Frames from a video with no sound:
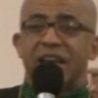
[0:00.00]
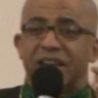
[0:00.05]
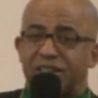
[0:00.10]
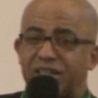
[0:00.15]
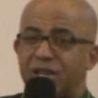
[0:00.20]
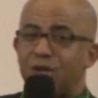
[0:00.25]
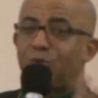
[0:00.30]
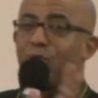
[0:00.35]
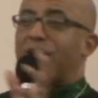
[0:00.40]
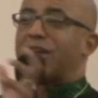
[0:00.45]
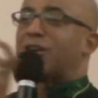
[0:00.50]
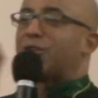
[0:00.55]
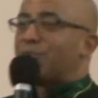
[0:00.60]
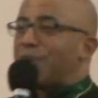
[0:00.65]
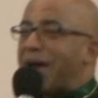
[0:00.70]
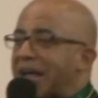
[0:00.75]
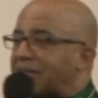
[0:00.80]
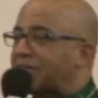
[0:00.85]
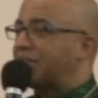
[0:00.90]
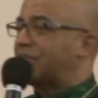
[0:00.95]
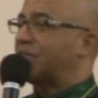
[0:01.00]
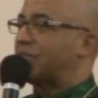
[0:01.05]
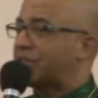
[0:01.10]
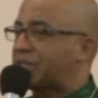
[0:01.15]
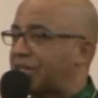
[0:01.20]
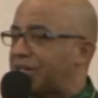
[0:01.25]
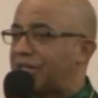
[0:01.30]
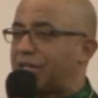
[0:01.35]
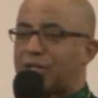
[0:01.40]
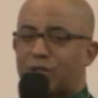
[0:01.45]
She ran back to the
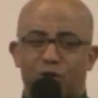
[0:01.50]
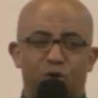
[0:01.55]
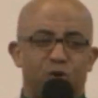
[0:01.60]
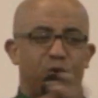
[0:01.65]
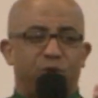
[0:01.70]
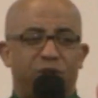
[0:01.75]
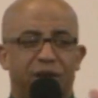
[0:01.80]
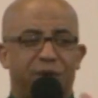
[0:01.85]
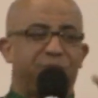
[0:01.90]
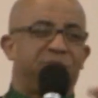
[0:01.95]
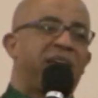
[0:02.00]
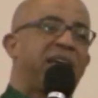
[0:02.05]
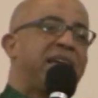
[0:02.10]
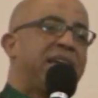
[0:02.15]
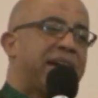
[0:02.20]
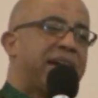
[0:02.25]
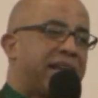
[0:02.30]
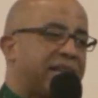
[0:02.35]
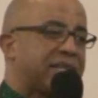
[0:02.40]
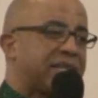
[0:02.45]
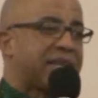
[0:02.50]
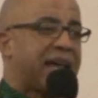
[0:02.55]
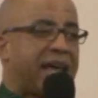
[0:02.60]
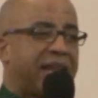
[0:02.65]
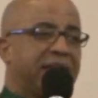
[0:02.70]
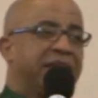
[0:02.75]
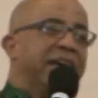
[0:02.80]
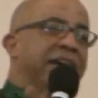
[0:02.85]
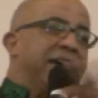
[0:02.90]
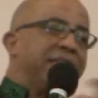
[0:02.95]
city, told them they got
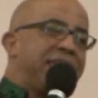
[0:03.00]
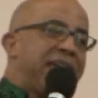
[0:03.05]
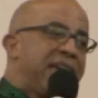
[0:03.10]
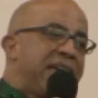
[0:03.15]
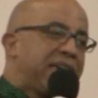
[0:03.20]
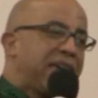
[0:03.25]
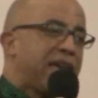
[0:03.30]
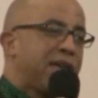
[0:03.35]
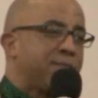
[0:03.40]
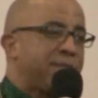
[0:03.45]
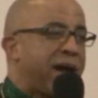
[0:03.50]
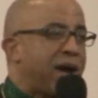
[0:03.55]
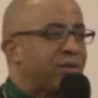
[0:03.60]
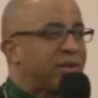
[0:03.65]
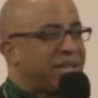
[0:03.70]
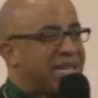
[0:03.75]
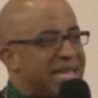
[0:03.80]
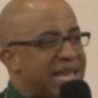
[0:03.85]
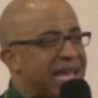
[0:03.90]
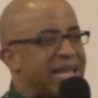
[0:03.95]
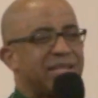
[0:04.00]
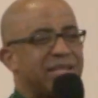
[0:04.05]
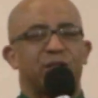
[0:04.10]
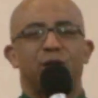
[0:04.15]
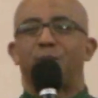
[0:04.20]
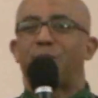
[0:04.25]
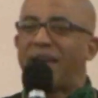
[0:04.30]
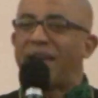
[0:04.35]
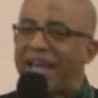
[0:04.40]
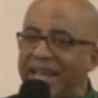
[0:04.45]
excited. They came out. He ends
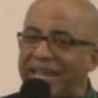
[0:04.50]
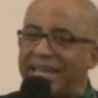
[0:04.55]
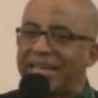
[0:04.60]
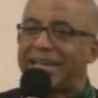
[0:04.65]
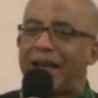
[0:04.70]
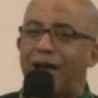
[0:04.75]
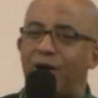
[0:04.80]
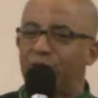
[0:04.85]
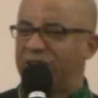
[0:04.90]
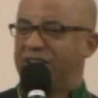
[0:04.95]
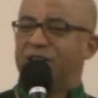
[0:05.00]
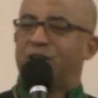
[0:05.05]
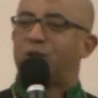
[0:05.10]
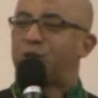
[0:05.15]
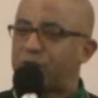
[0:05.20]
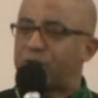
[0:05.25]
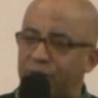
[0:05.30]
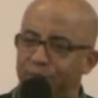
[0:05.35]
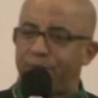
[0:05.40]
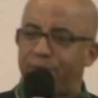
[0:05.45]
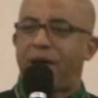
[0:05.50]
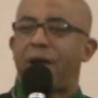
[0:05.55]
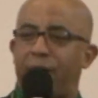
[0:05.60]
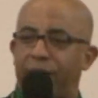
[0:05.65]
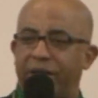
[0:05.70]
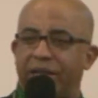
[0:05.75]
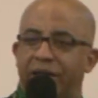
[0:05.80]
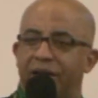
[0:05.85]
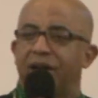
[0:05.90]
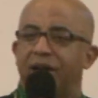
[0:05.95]
up hanging out in
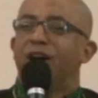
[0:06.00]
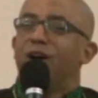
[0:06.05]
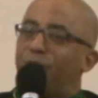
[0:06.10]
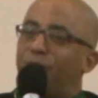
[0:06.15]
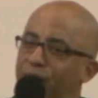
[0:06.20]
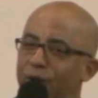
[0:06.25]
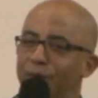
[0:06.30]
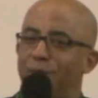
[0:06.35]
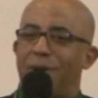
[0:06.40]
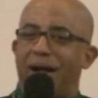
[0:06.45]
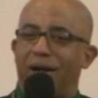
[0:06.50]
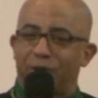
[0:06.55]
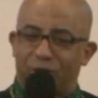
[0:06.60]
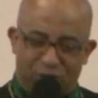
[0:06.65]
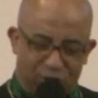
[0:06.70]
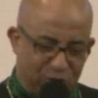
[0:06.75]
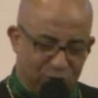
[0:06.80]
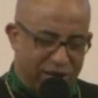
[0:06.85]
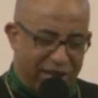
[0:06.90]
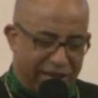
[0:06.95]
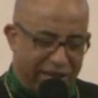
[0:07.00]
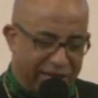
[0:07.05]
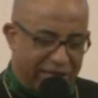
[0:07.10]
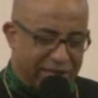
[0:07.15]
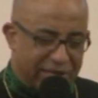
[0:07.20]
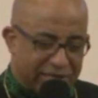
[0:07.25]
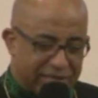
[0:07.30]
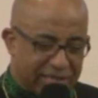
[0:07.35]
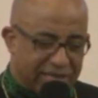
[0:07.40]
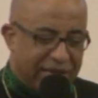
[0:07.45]
Samaria for about two
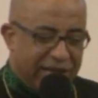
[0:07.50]
days.